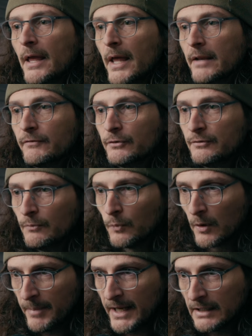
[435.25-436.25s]
And if you
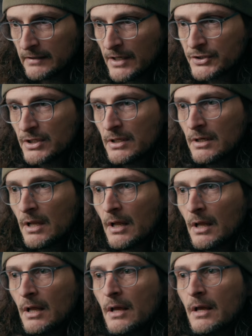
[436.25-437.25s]
weren't paying attention,
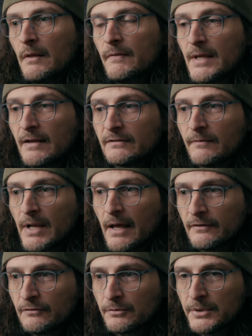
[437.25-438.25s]
the
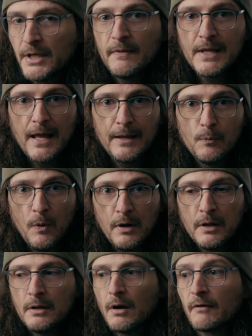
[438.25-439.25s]
A7S III and the
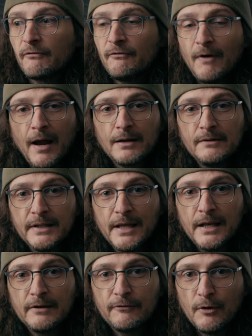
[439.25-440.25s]
A1 are finally
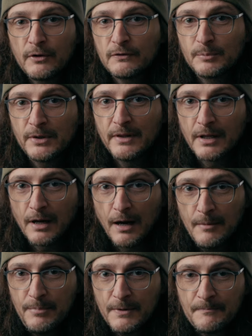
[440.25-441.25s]
getting focus breathing
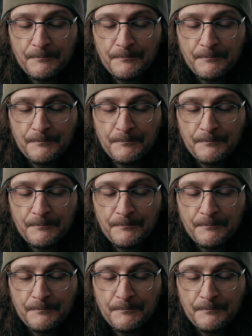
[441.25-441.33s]
comp.